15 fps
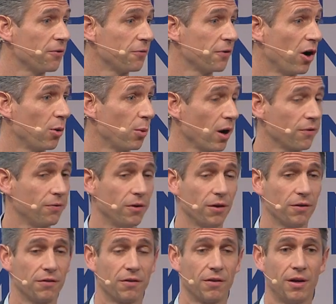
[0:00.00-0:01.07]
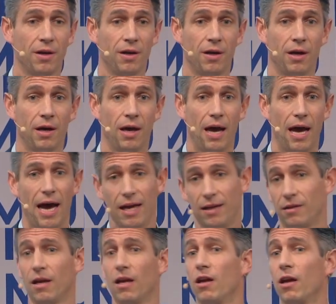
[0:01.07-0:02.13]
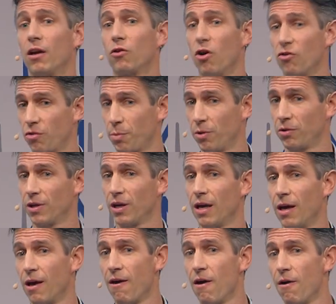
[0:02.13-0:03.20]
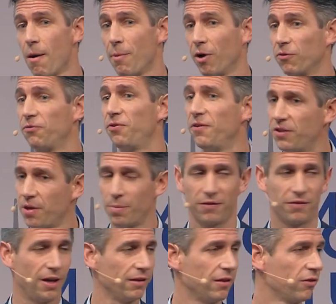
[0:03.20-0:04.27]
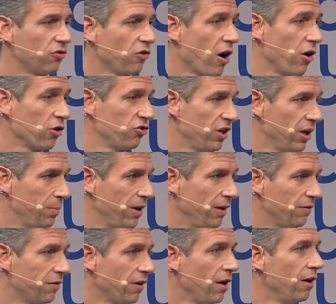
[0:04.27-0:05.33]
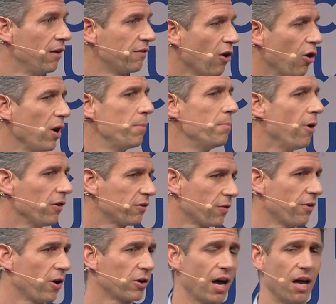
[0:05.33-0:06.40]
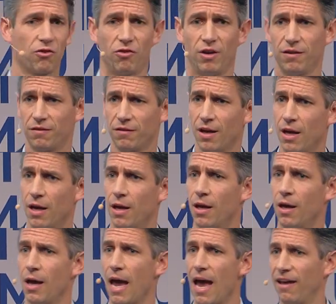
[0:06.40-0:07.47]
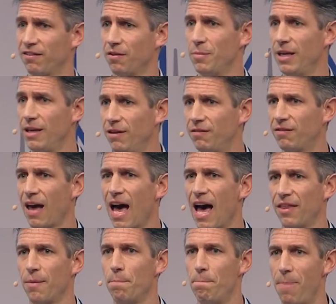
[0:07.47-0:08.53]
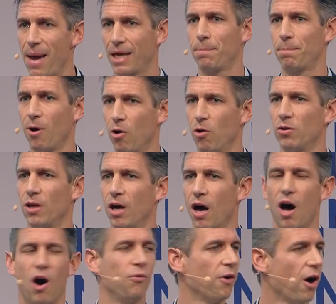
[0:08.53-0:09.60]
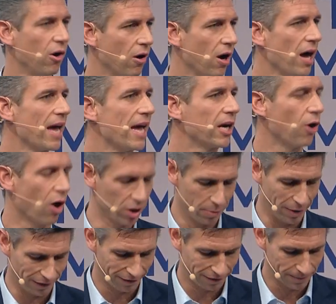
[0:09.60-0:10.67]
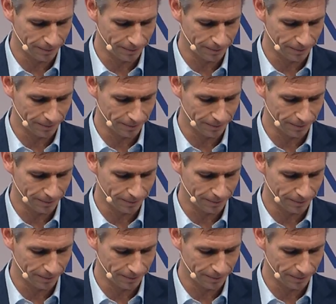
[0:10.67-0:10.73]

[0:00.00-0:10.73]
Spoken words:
of our workforce and contribute about 50% to our GDPs. So in most of our countries, SMEs are the backbone of our economies.